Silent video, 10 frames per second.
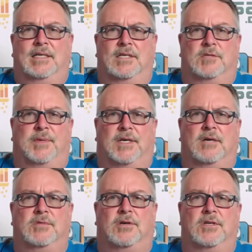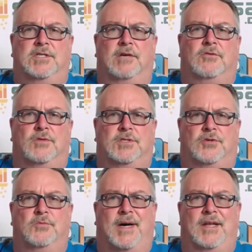This pick comes courtesy of Chris
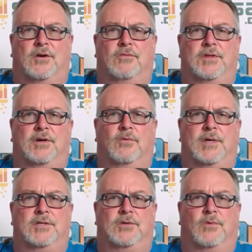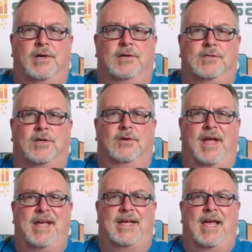Kubala over there at Winners and Winners,
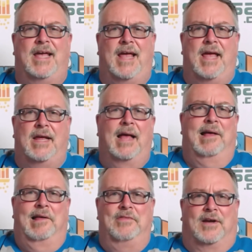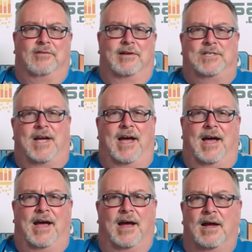aka The
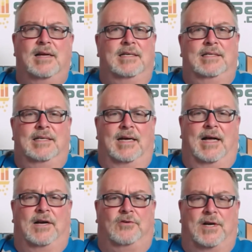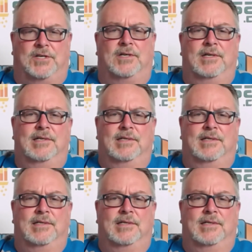Crusher. Crusher,